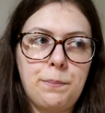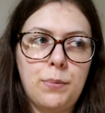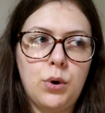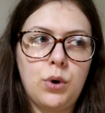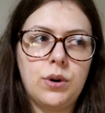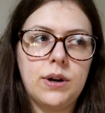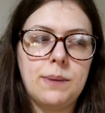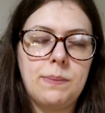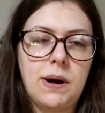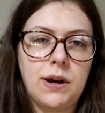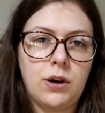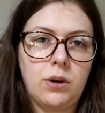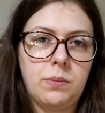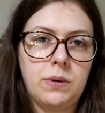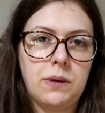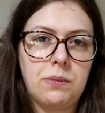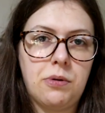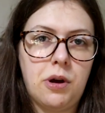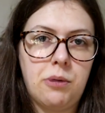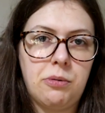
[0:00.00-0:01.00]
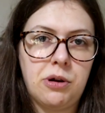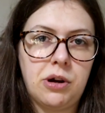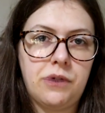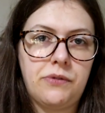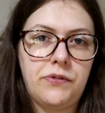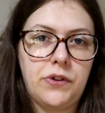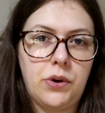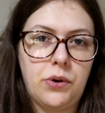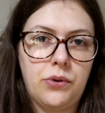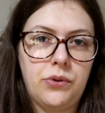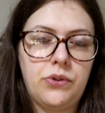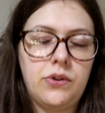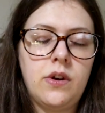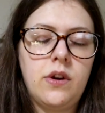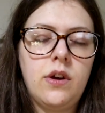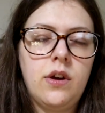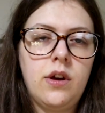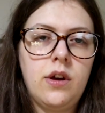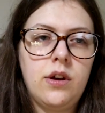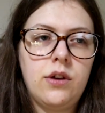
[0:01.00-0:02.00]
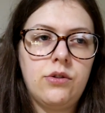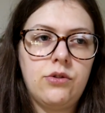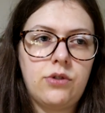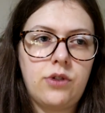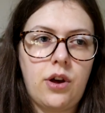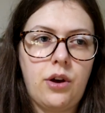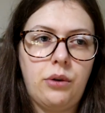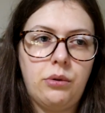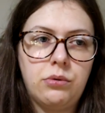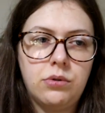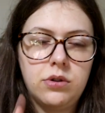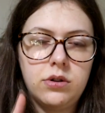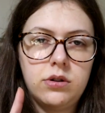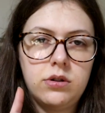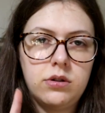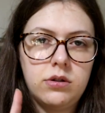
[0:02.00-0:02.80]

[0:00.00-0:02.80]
but it might not be appropriate for yours so